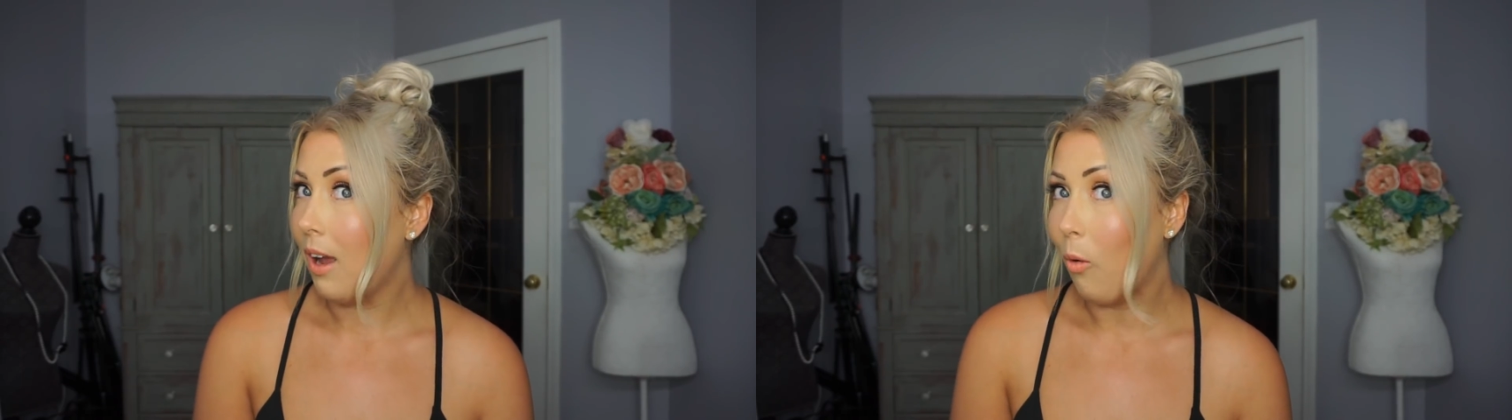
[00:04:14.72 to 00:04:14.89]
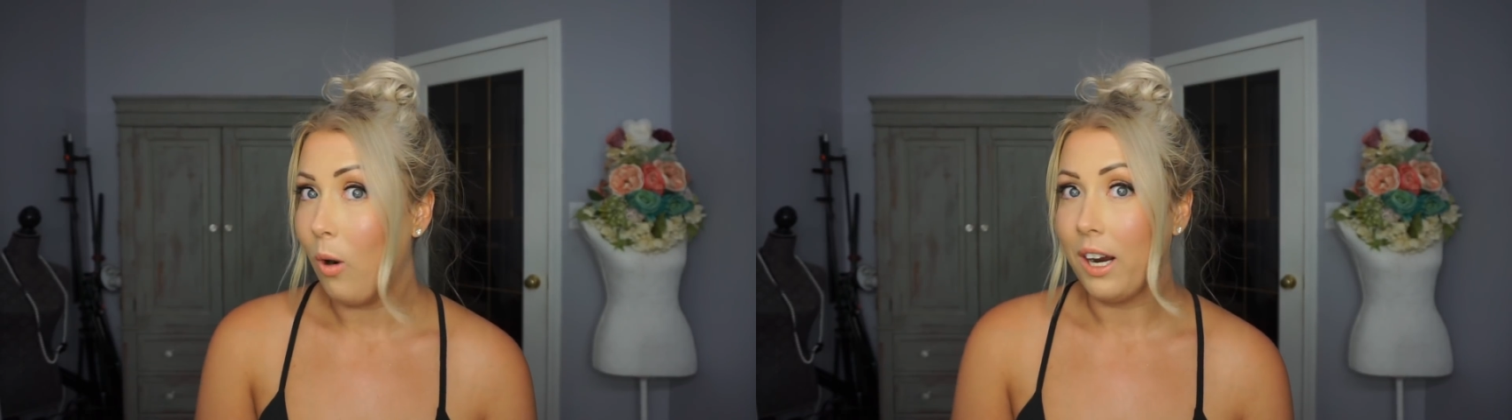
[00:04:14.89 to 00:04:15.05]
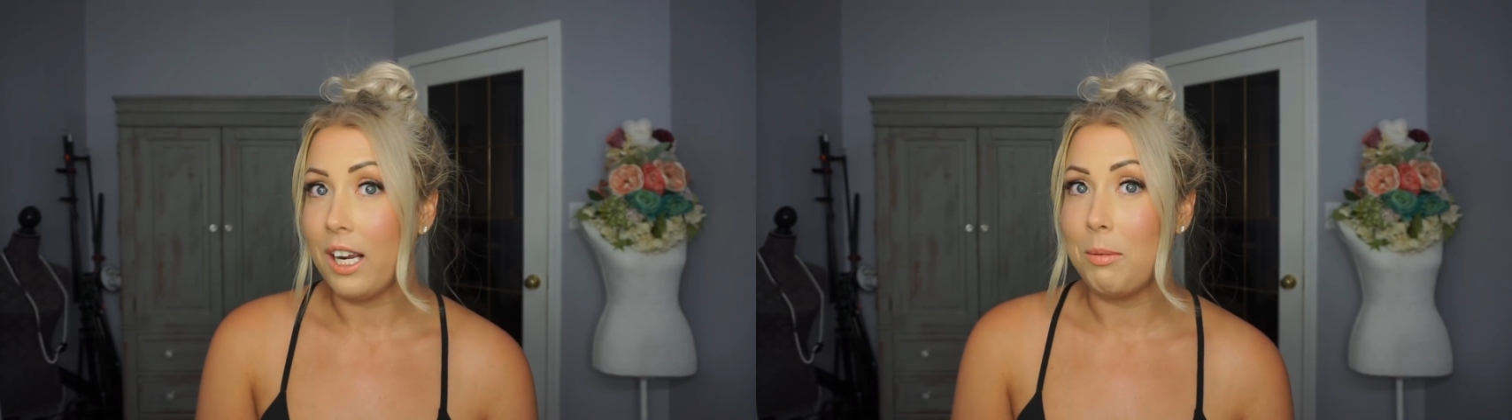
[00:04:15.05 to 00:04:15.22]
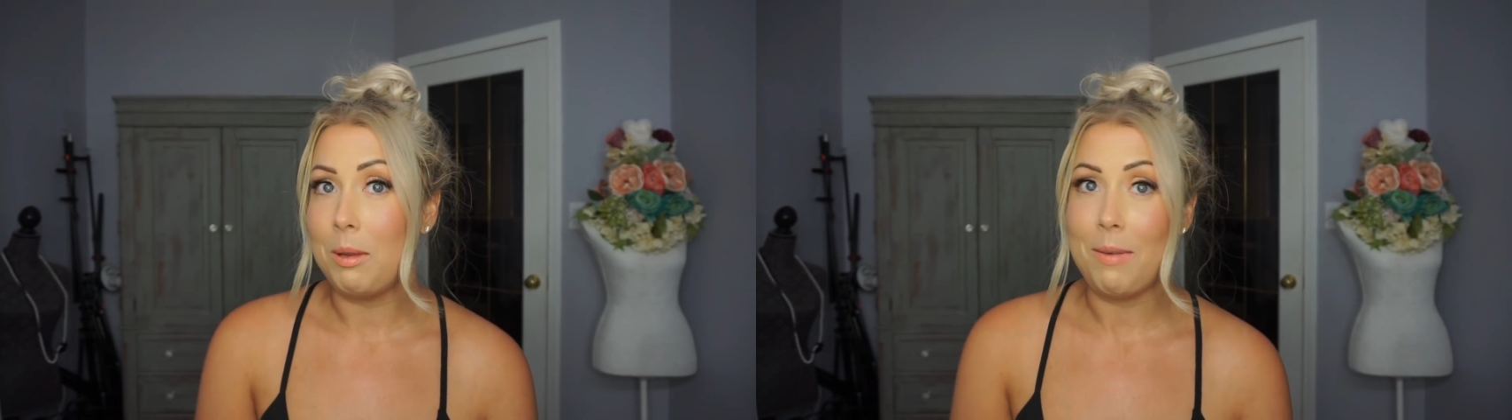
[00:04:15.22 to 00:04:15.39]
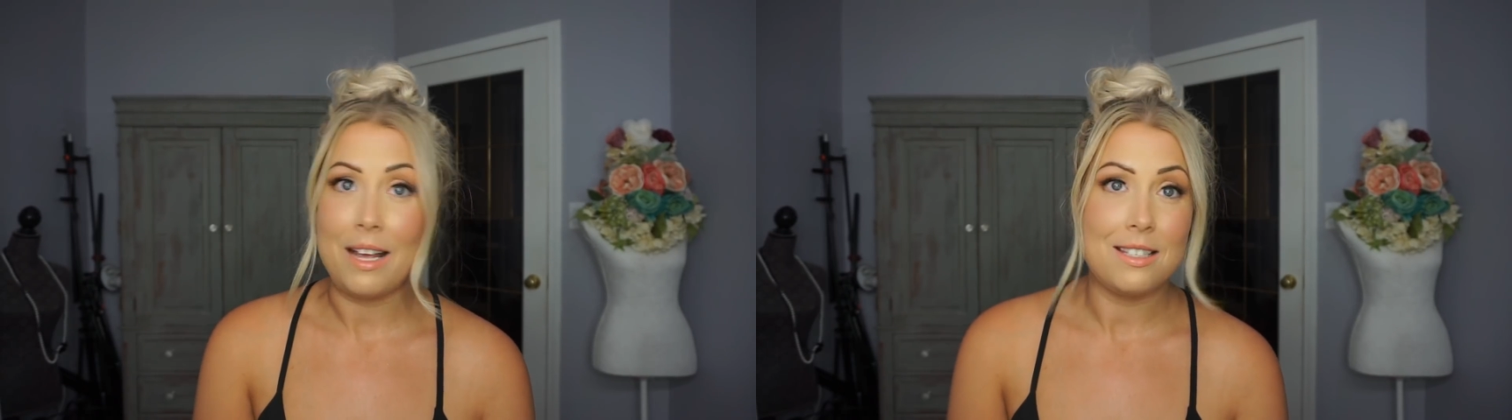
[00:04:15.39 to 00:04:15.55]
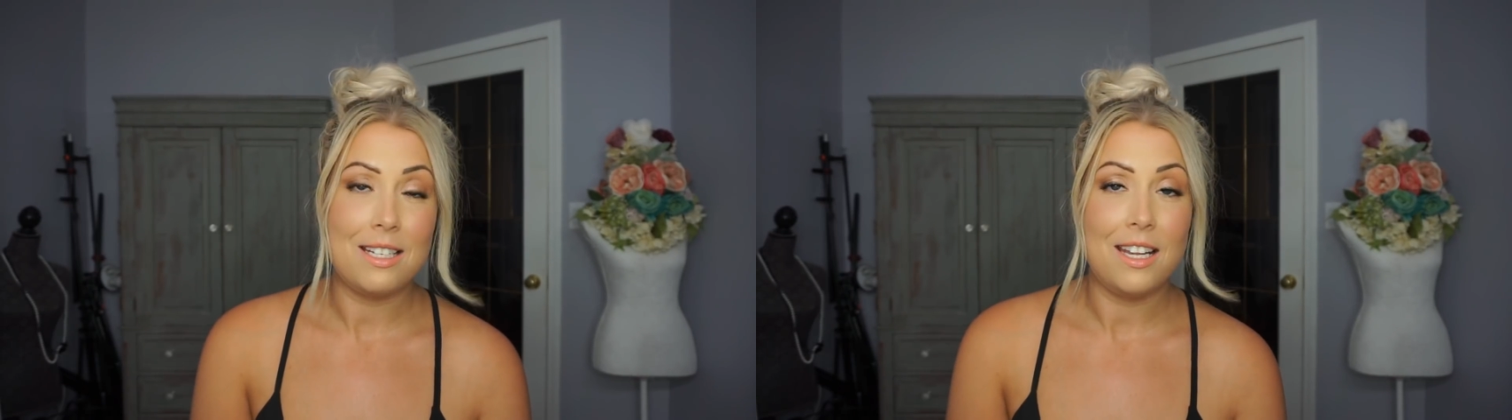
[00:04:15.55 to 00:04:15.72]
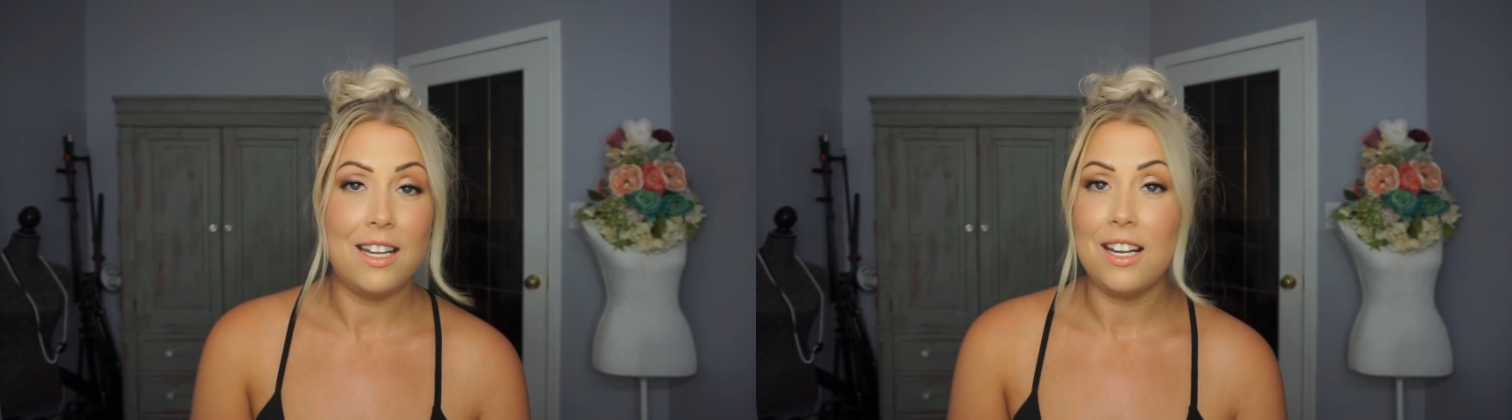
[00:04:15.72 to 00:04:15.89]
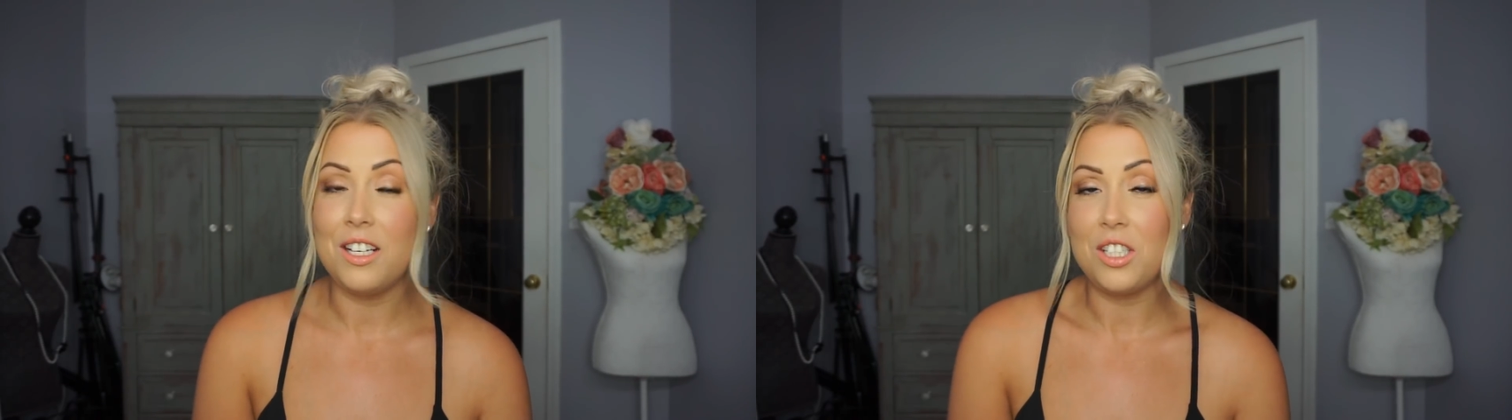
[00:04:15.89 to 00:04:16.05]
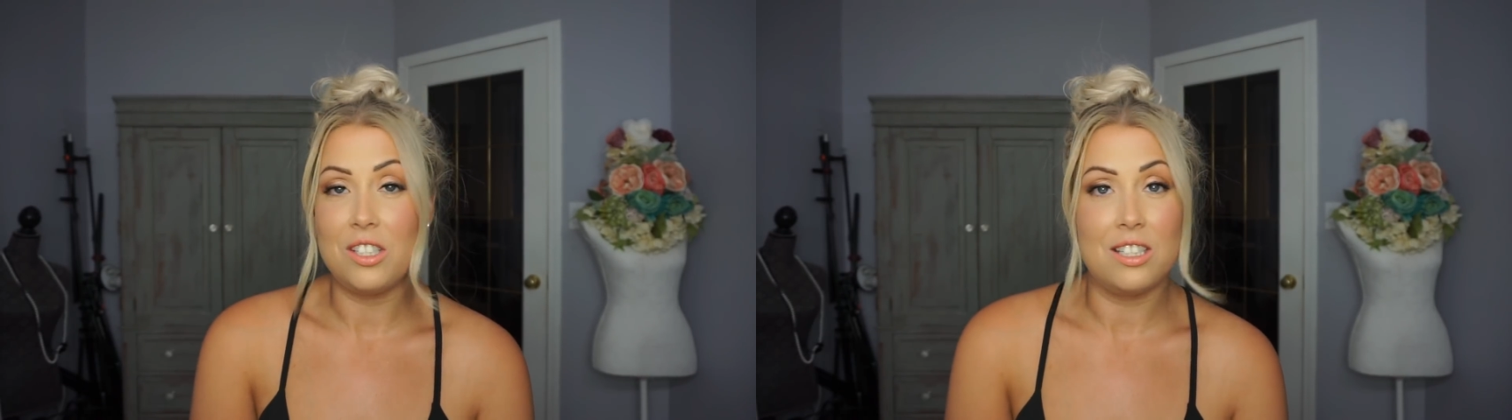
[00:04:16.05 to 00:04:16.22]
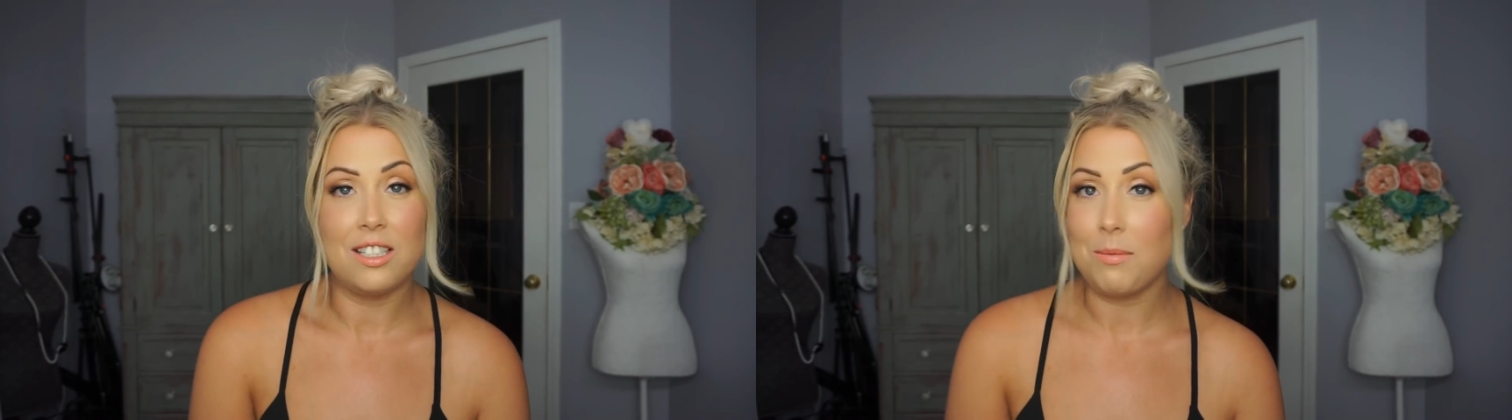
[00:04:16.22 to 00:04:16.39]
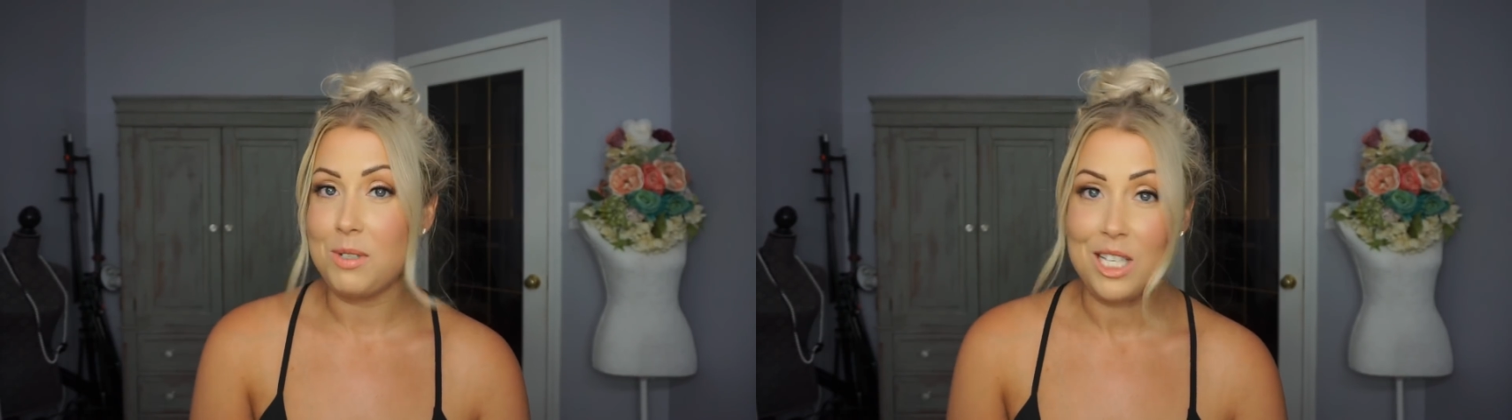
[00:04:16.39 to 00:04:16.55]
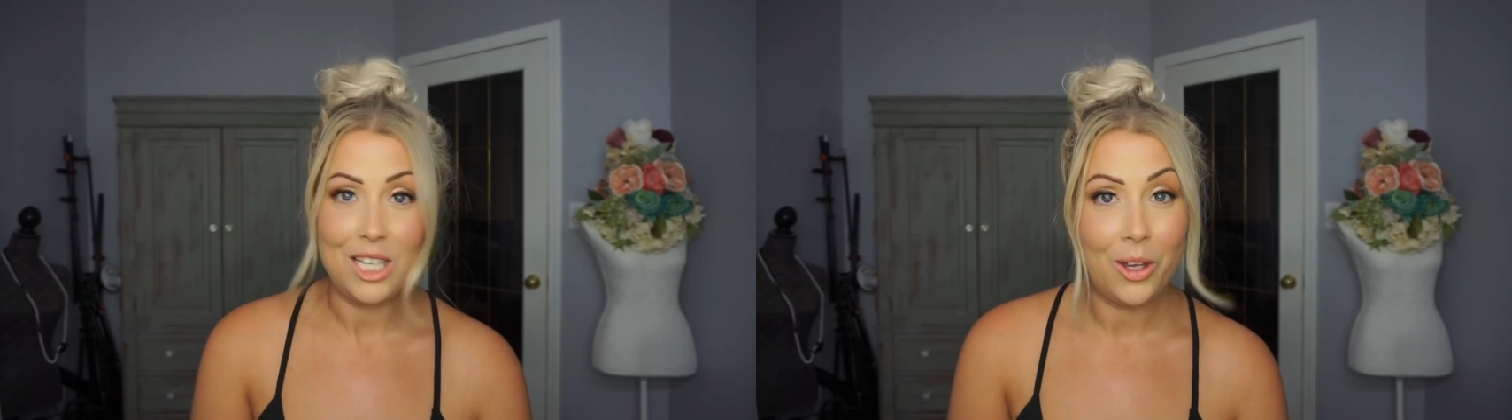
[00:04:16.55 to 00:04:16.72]
or it can be messy. It just is up
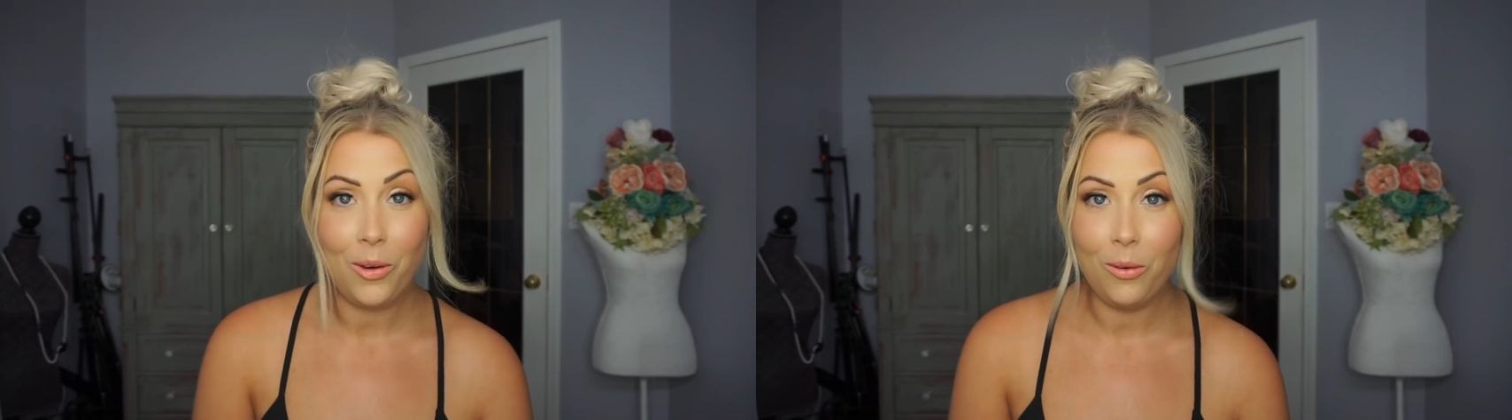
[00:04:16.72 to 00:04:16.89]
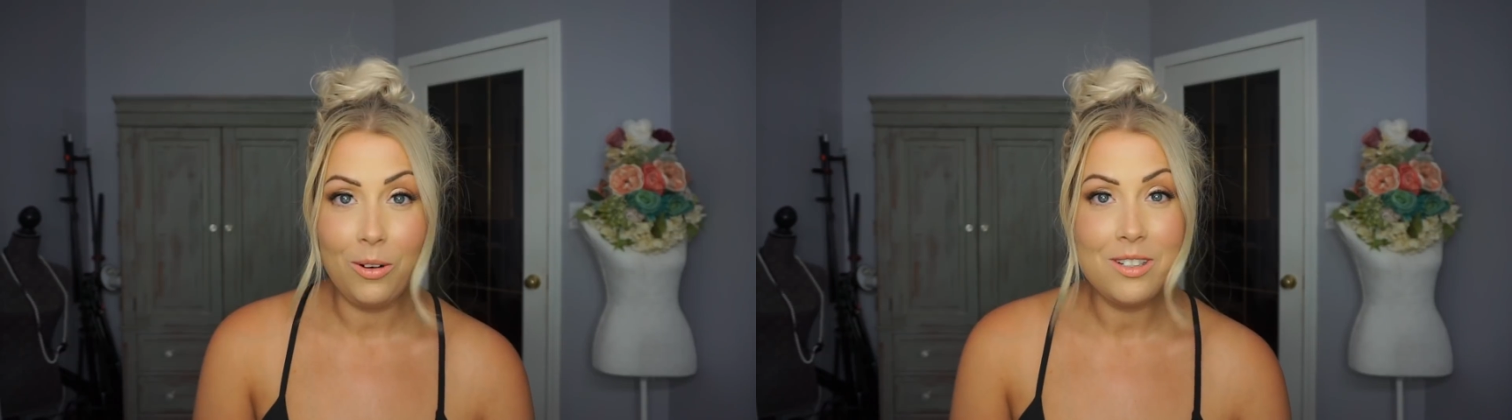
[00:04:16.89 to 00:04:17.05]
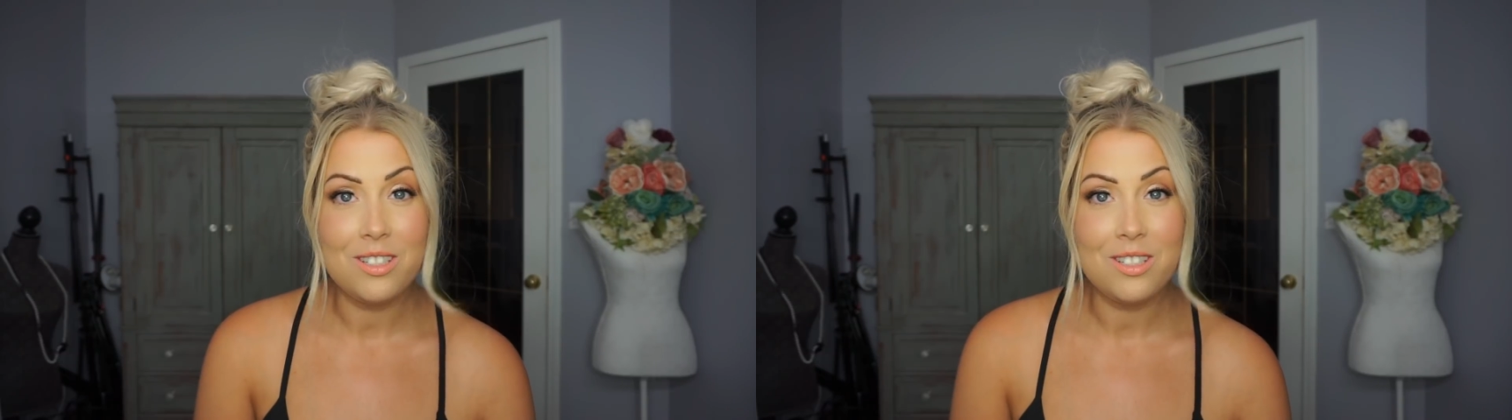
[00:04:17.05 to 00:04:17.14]
to you.